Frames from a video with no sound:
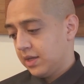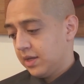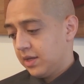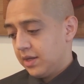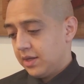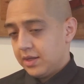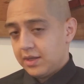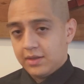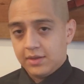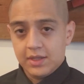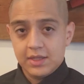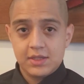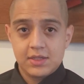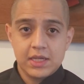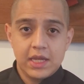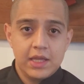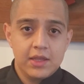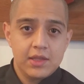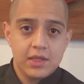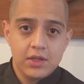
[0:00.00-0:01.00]
let's
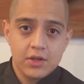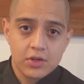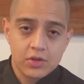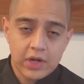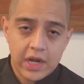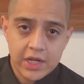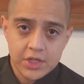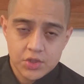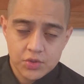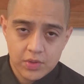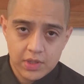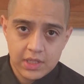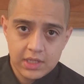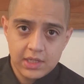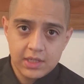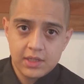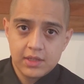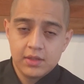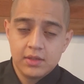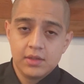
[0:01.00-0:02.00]
say that you're
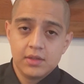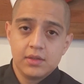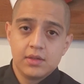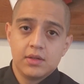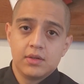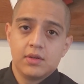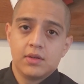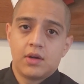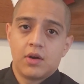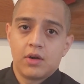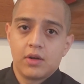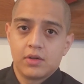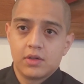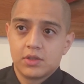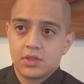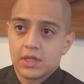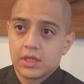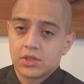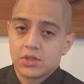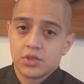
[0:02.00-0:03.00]
graduating
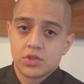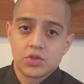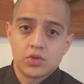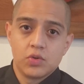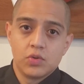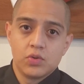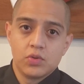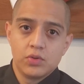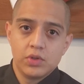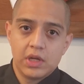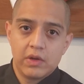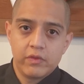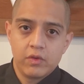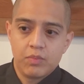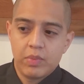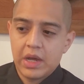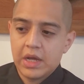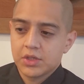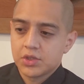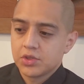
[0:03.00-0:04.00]
architecture school, you have your
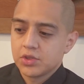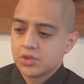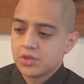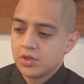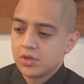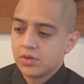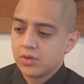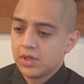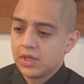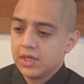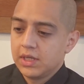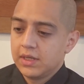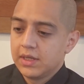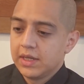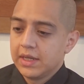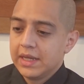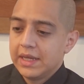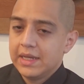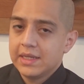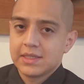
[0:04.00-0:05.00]
bachelor's degree.
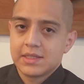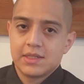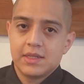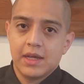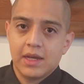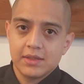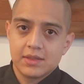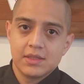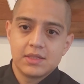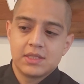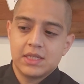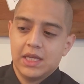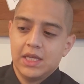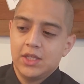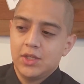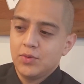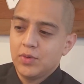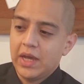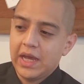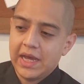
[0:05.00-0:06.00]
It's not to say
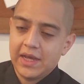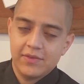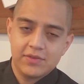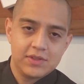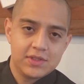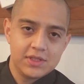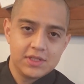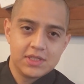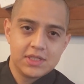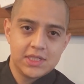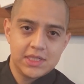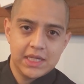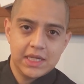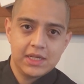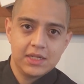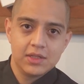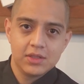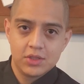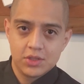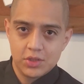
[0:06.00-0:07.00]
you have to
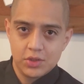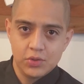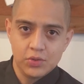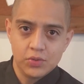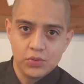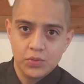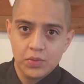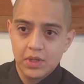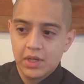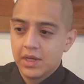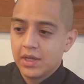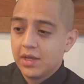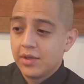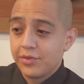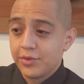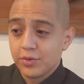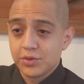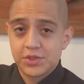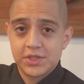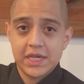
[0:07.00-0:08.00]
stick to
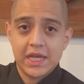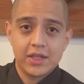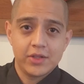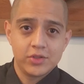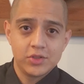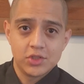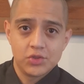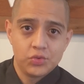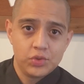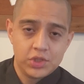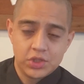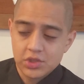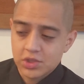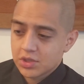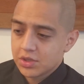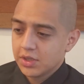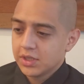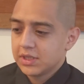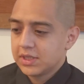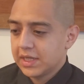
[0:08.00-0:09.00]
those salaries we just
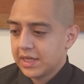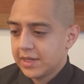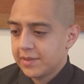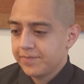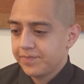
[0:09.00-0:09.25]
looked at.